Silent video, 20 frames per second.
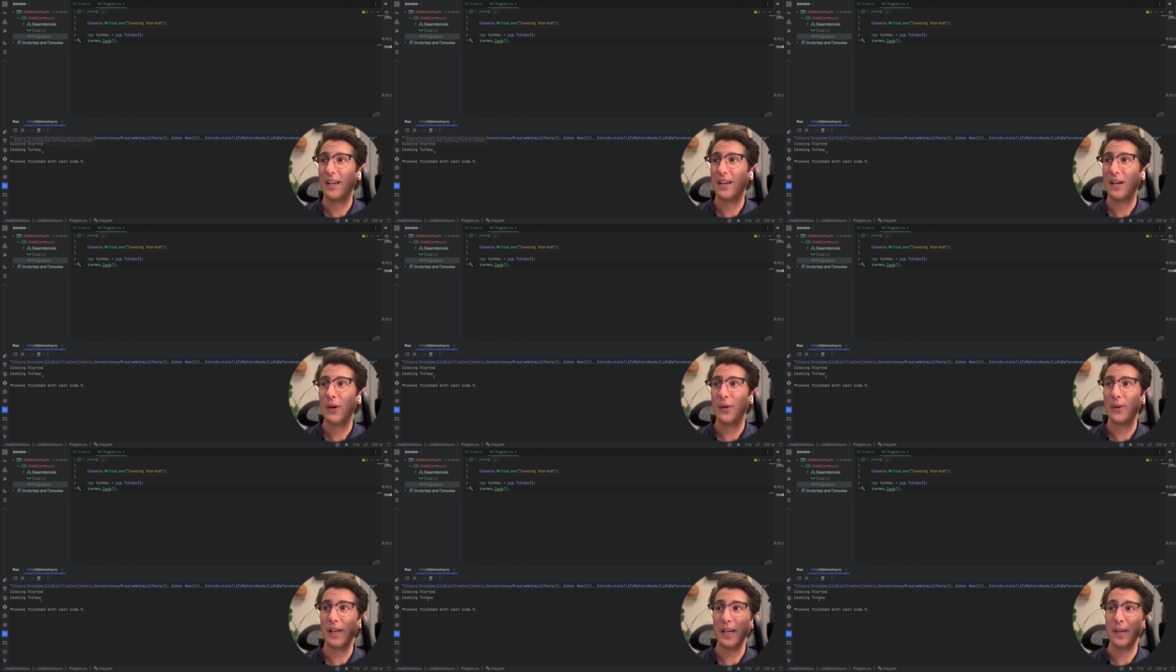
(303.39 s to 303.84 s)

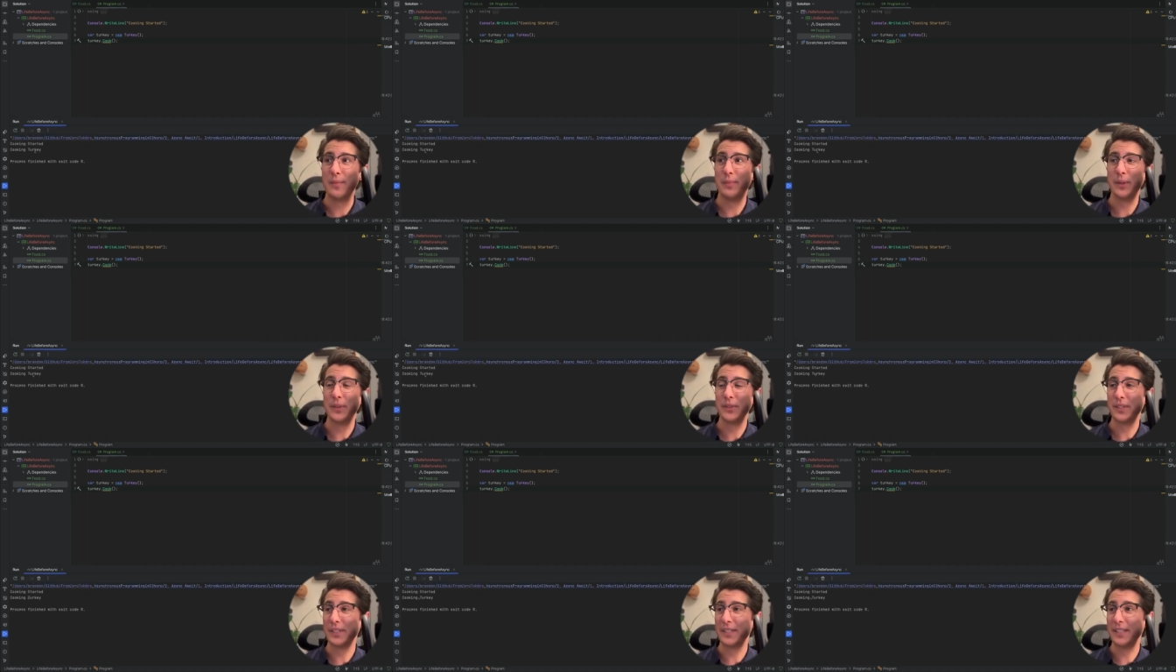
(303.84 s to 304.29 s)
Okay,
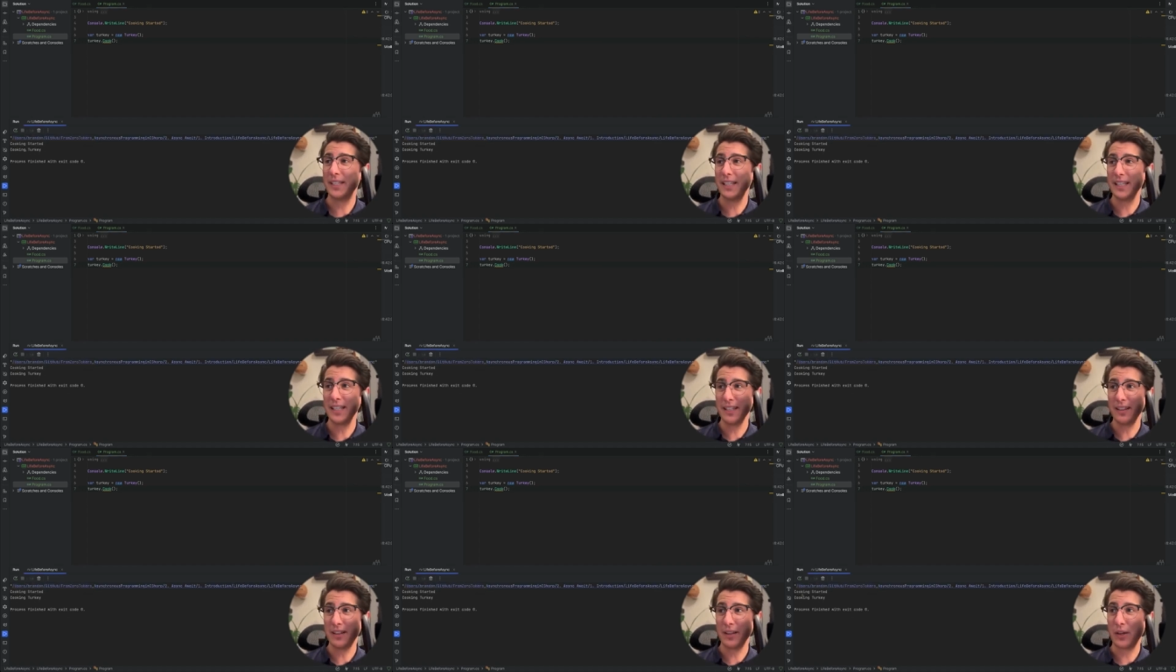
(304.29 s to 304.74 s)
build
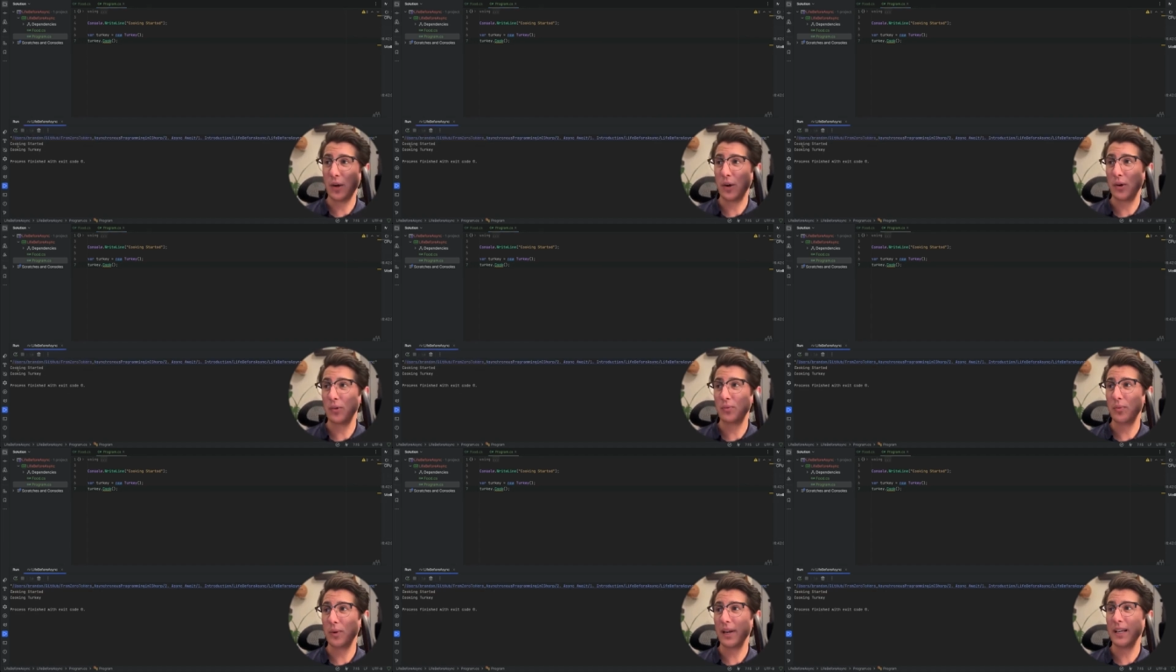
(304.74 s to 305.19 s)
succeeded. The
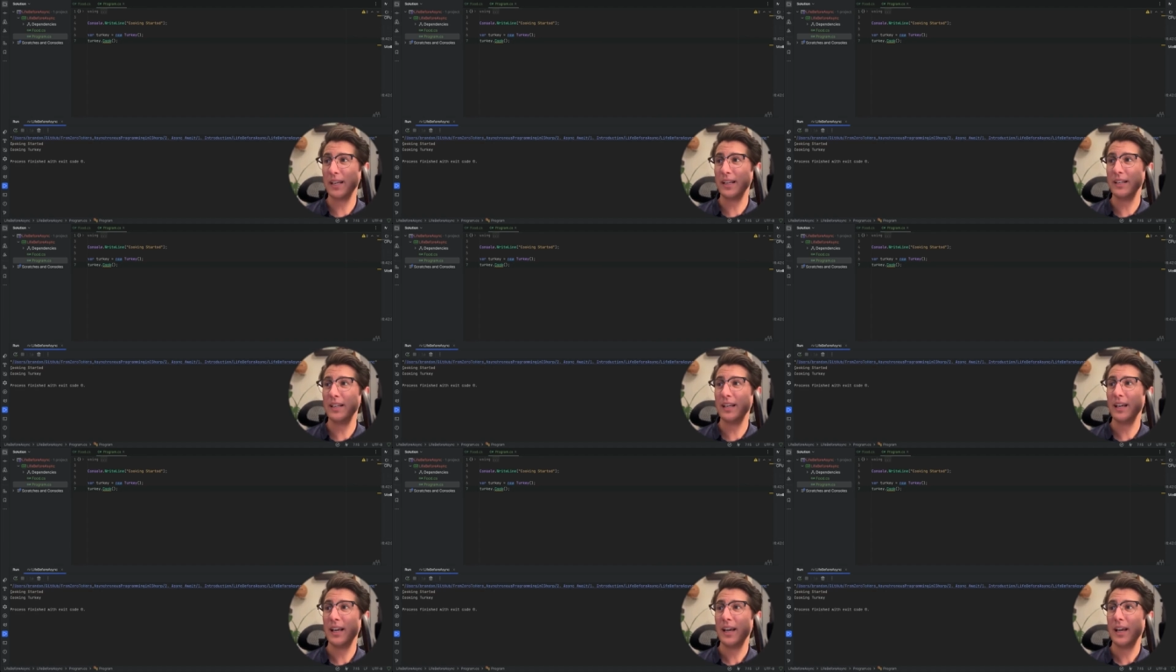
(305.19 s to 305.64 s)
code
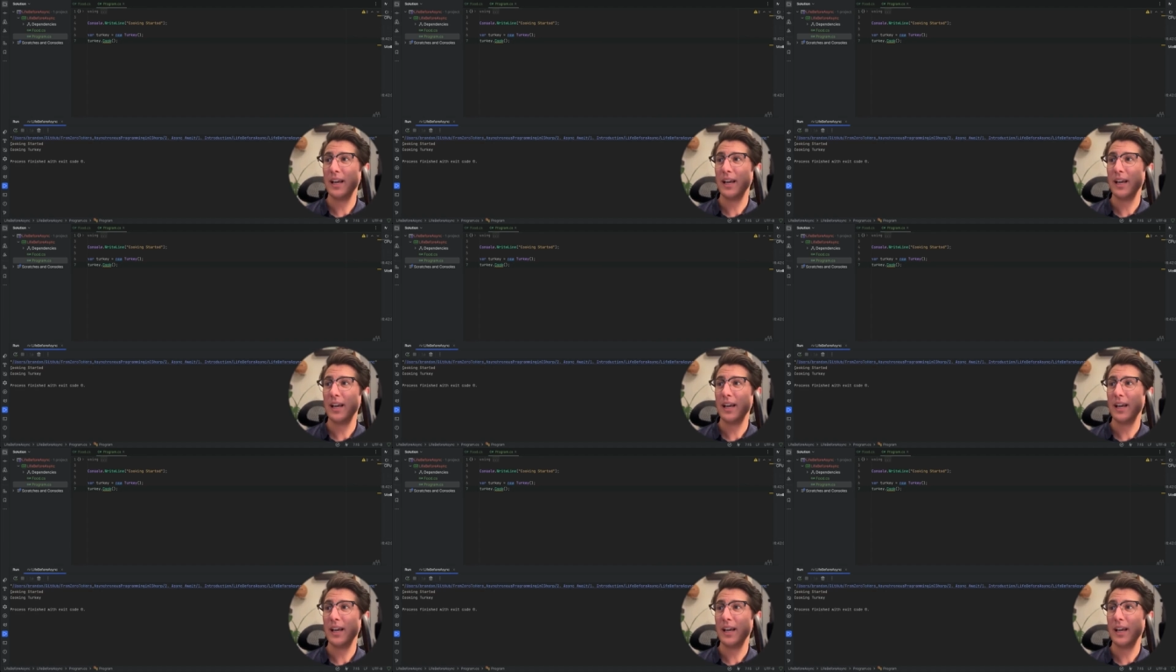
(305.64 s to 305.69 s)
ran.